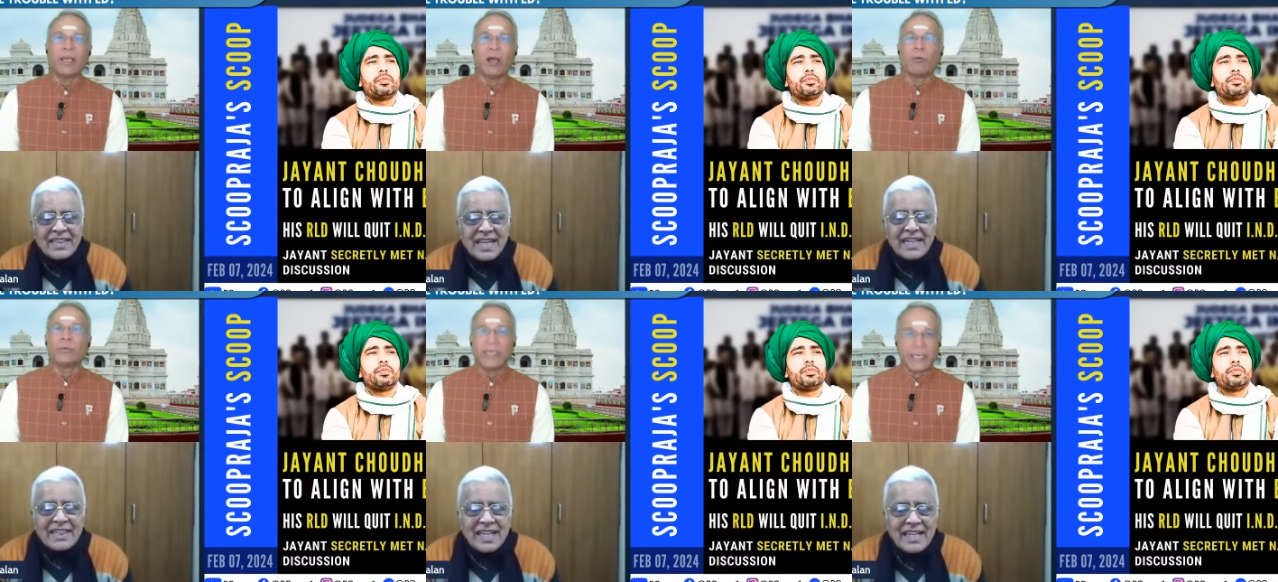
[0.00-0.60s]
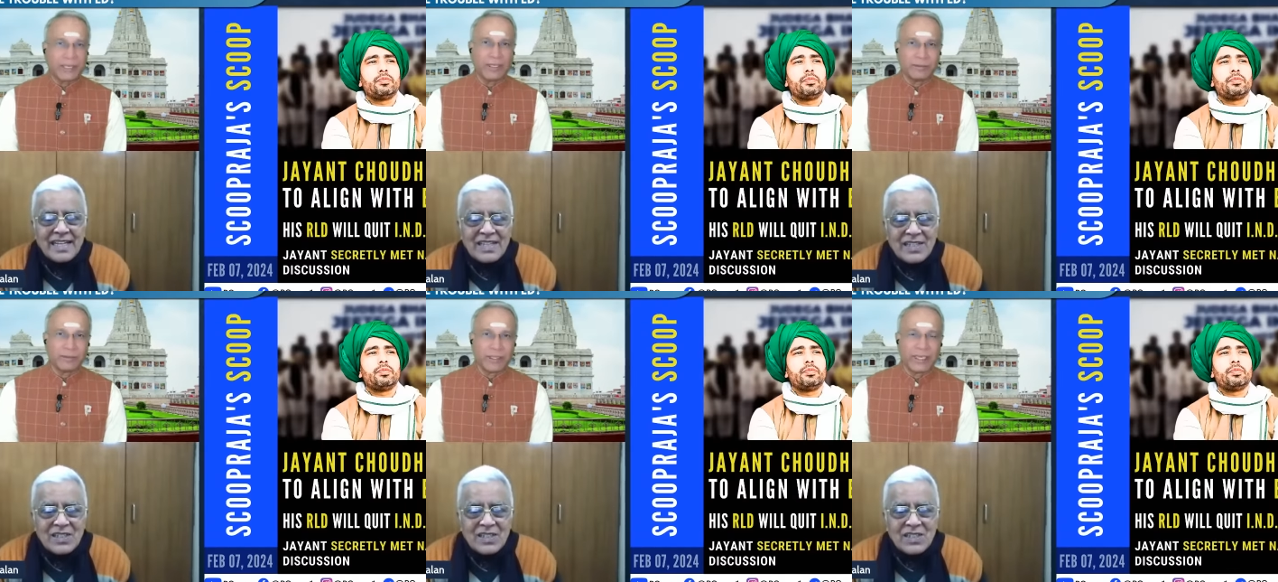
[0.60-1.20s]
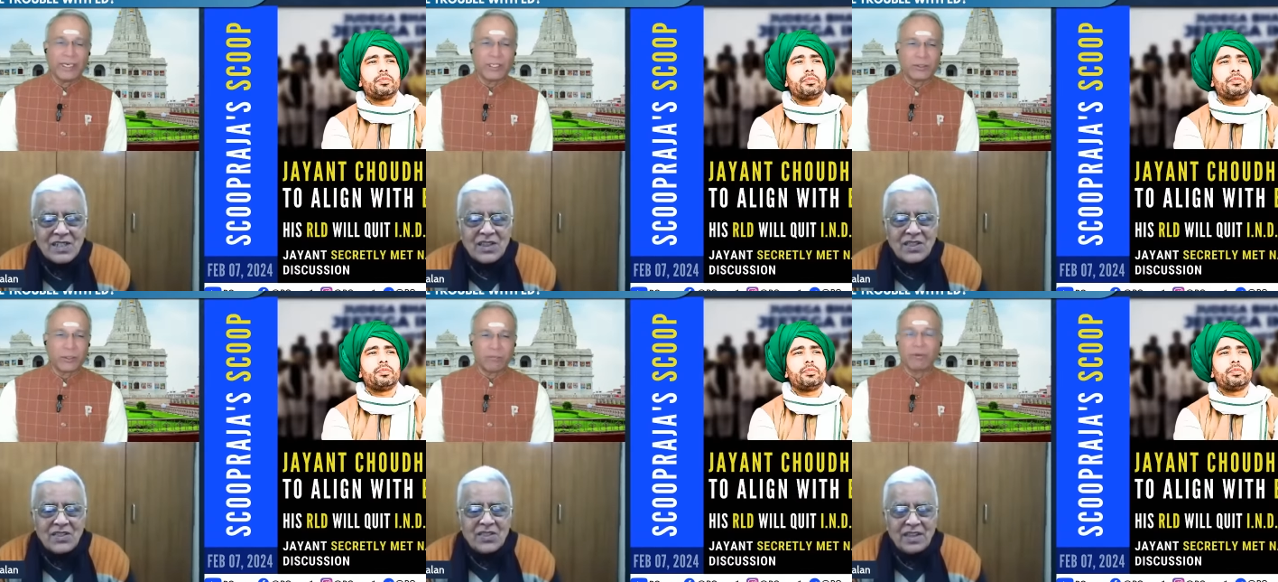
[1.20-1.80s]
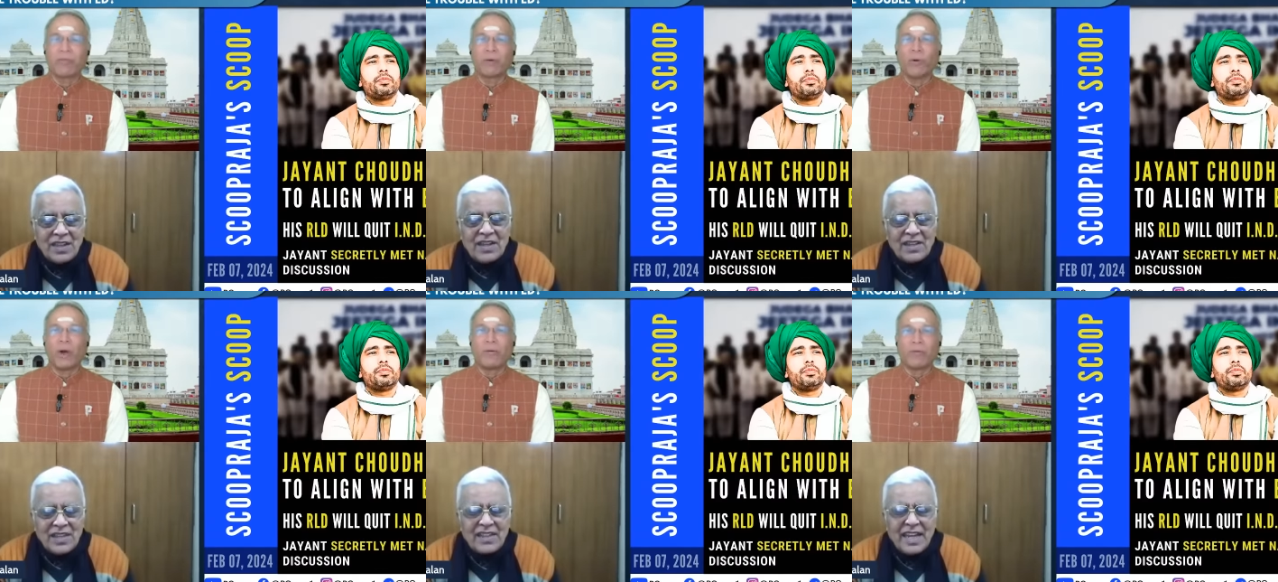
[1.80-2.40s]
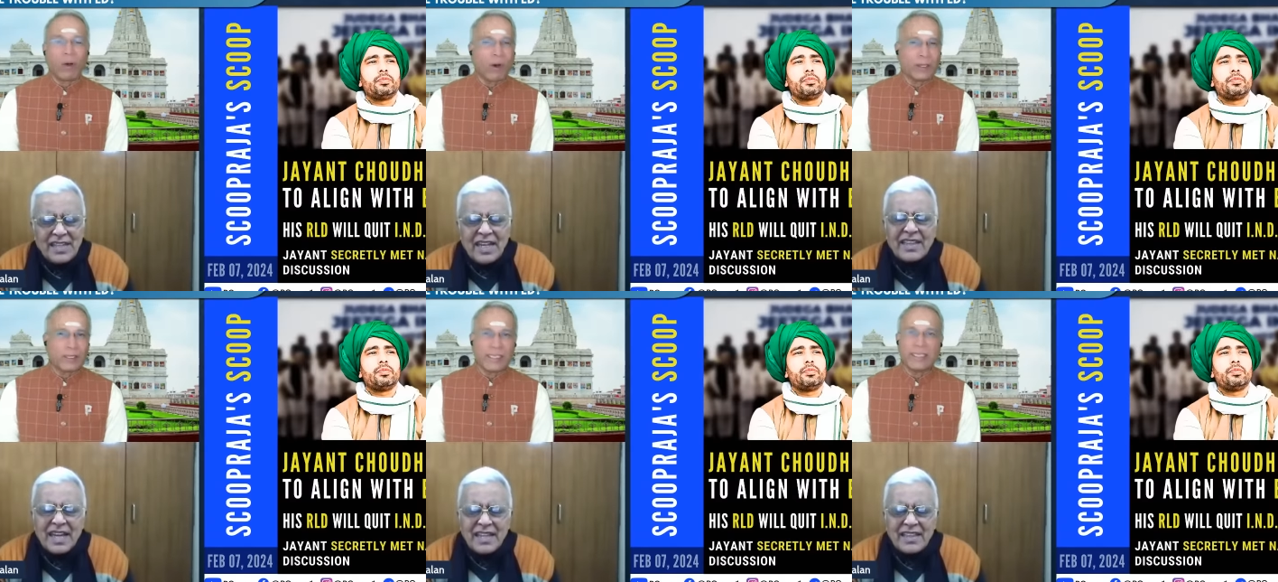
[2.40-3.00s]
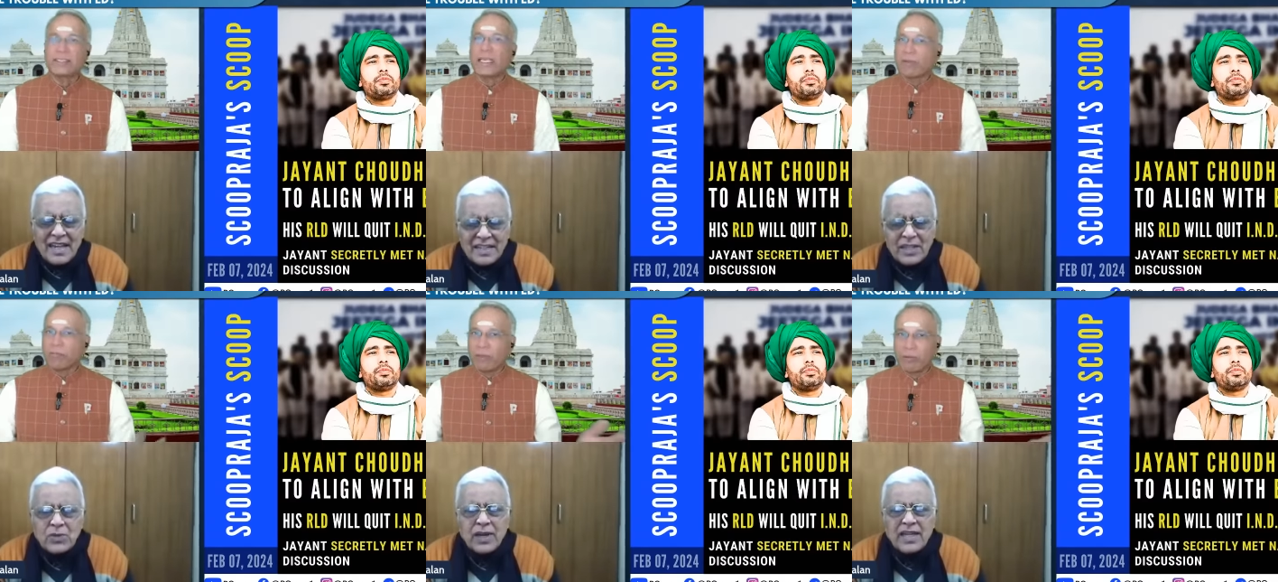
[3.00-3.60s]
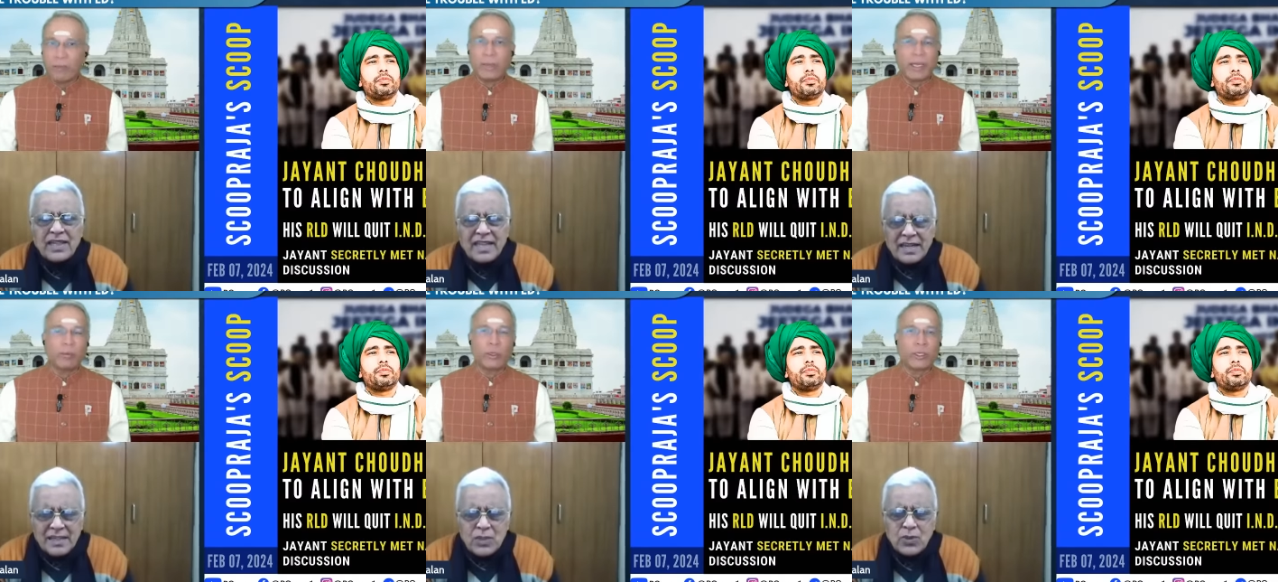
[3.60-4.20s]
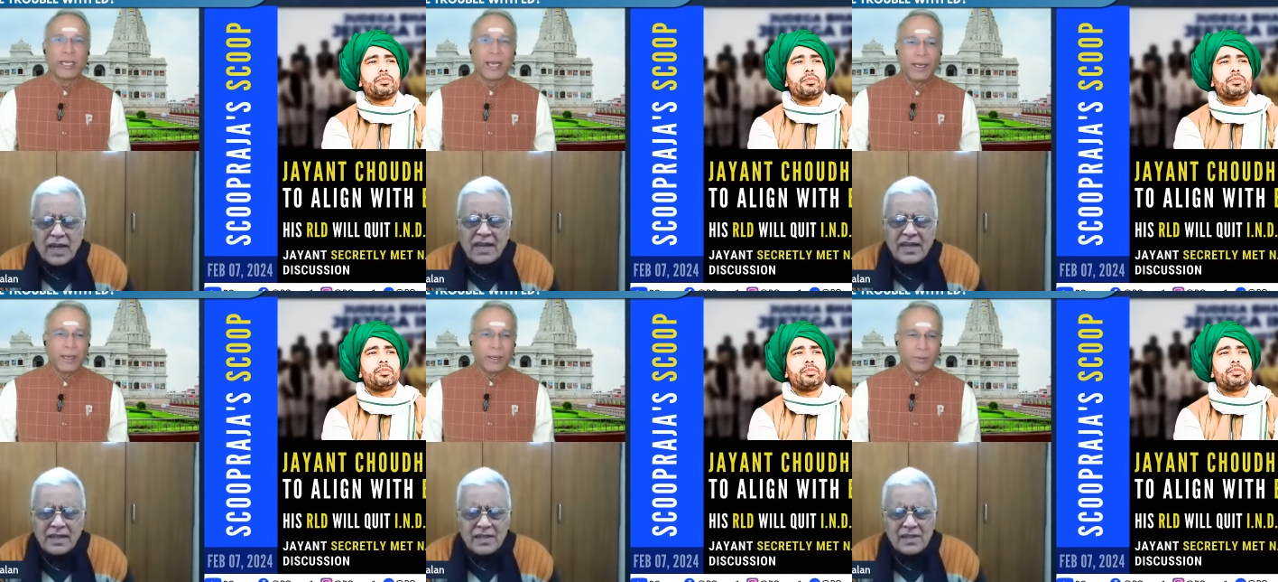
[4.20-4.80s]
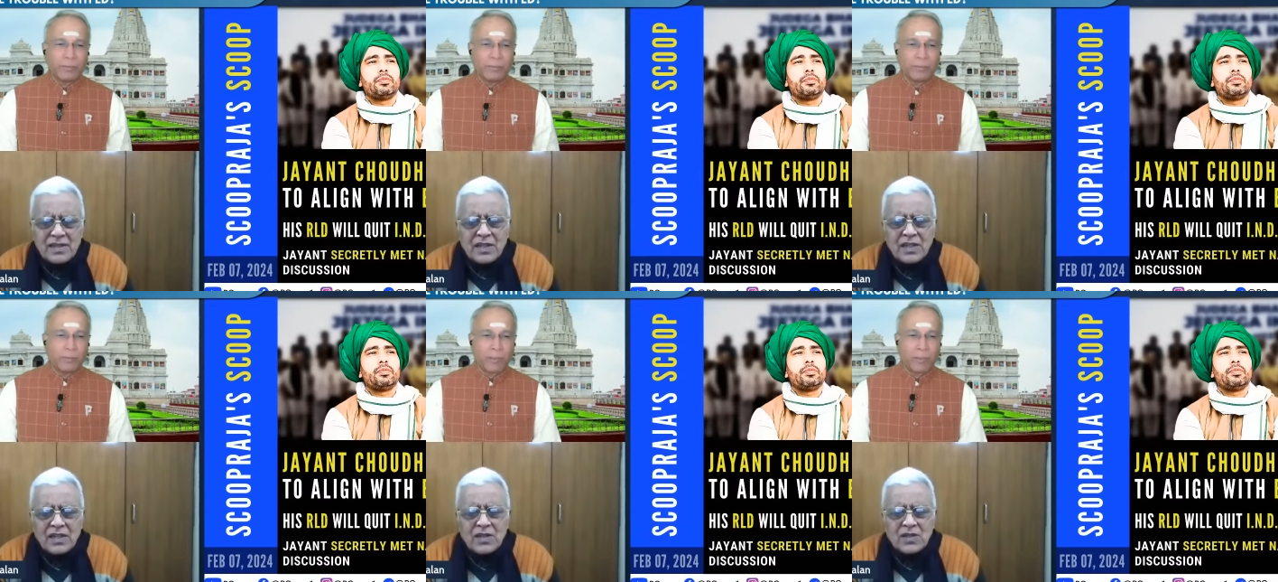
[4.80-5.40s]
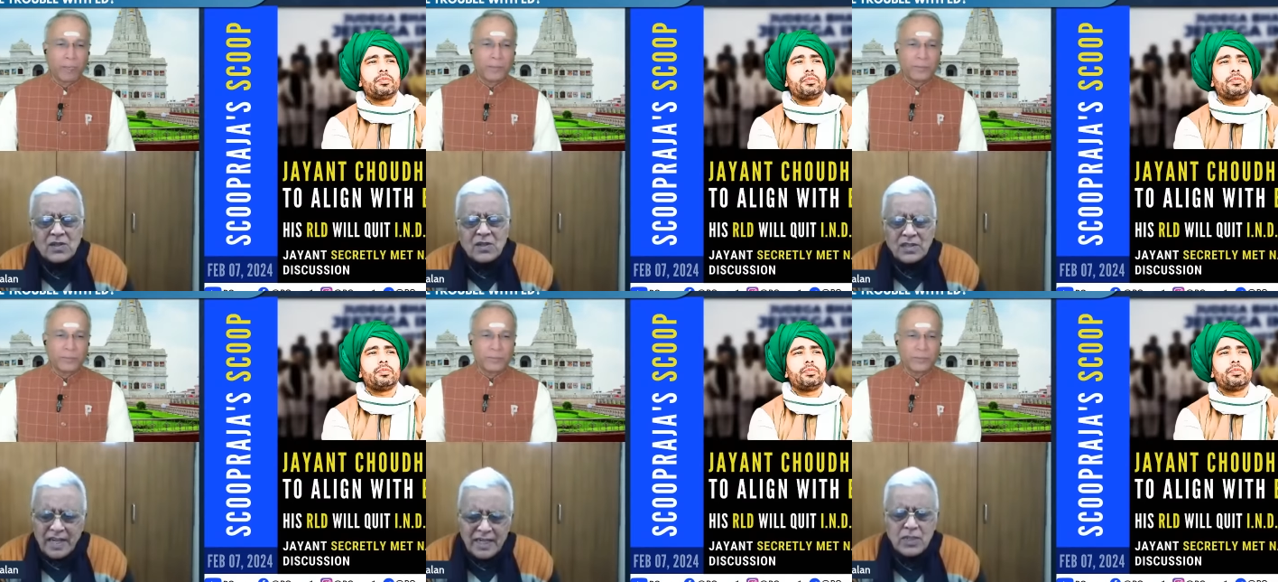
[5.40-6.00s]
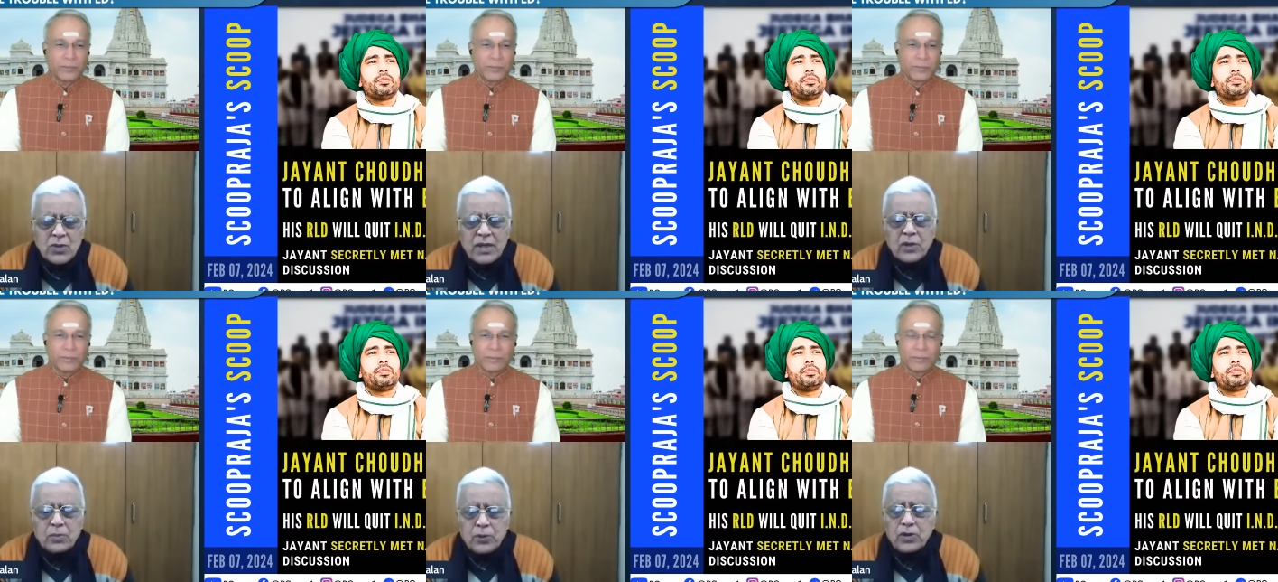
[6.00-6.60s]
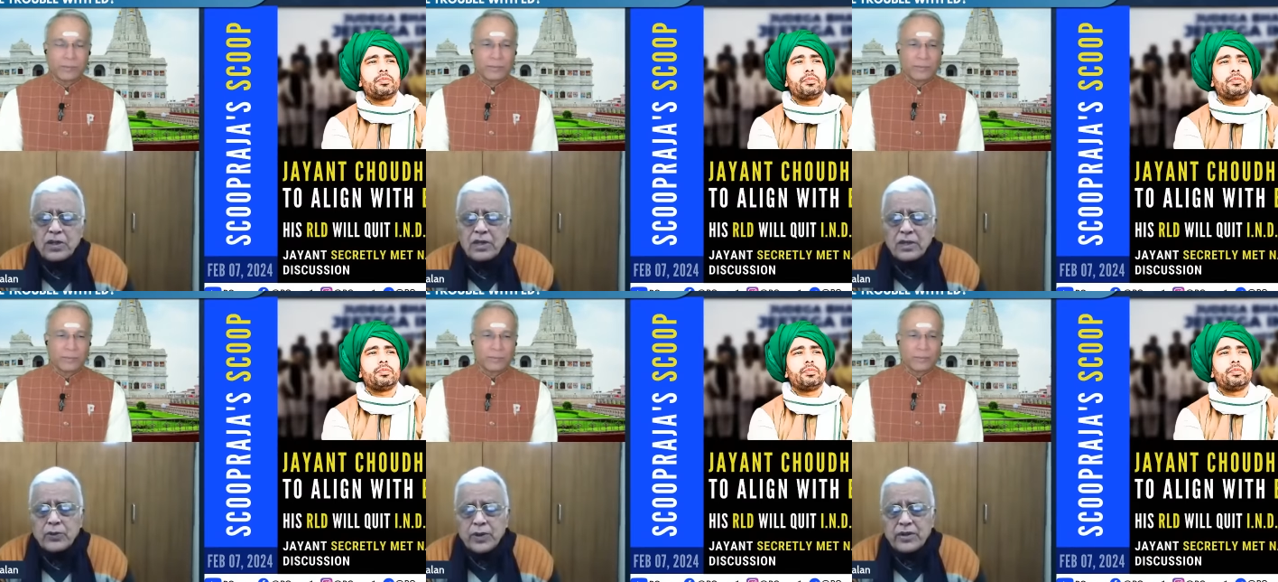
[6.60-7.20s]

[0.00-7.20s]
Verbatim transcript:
Speaker 1: be objective in its review of all the things. We will right, be able
Speaker 2: that, to tell. That is why to put the